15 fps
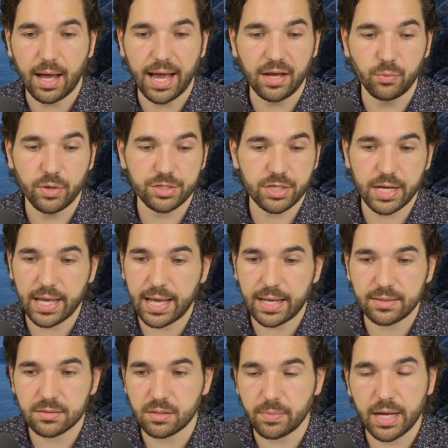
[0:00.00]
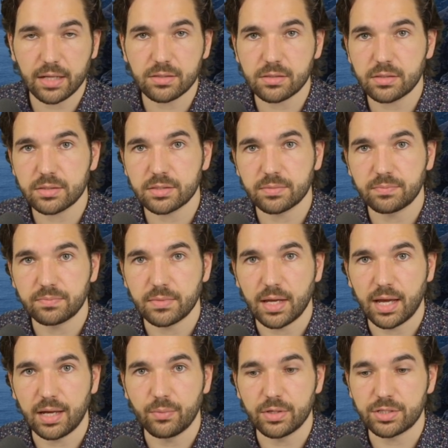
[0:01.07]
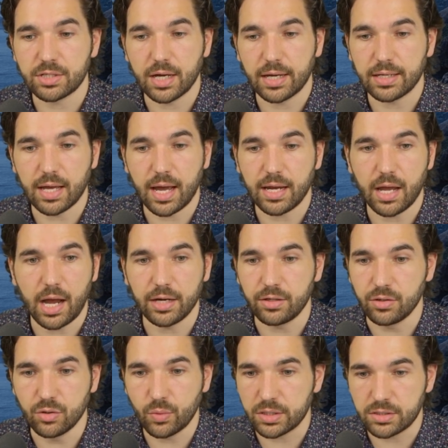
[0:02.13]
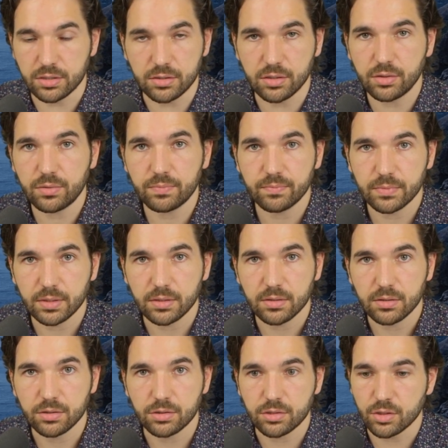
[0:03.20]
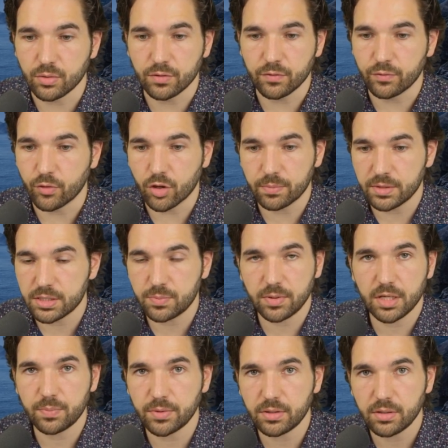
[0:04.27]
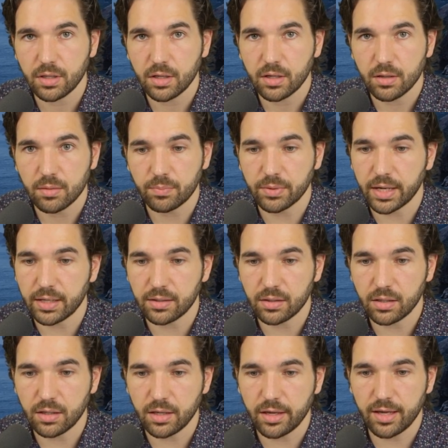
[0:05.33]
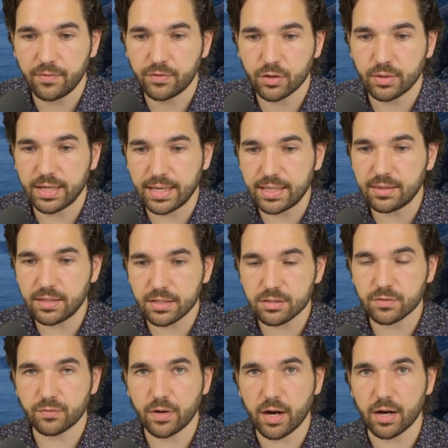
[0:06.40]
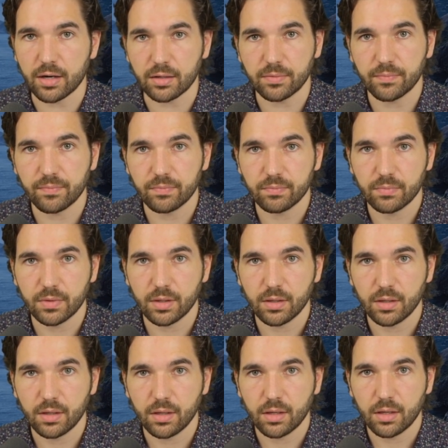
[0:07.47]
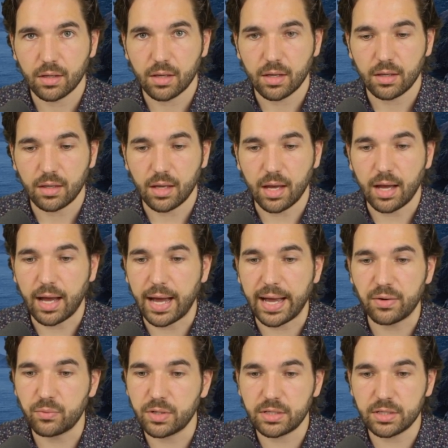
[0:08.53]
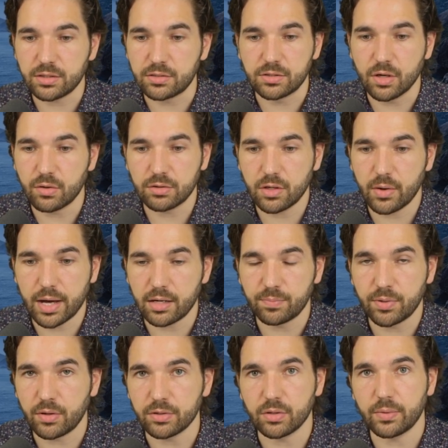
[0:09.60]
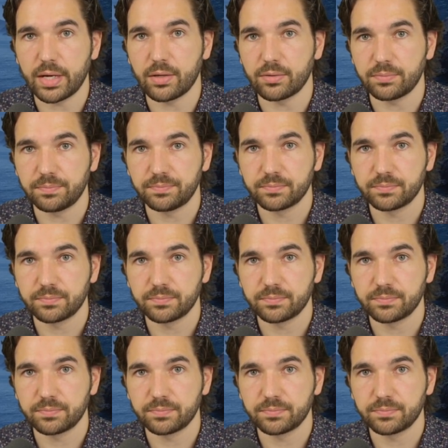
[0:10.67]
I wish I had some answers. I wish I knew what to do to inform these people. But if you're in this far, I really don't know how to pull you out.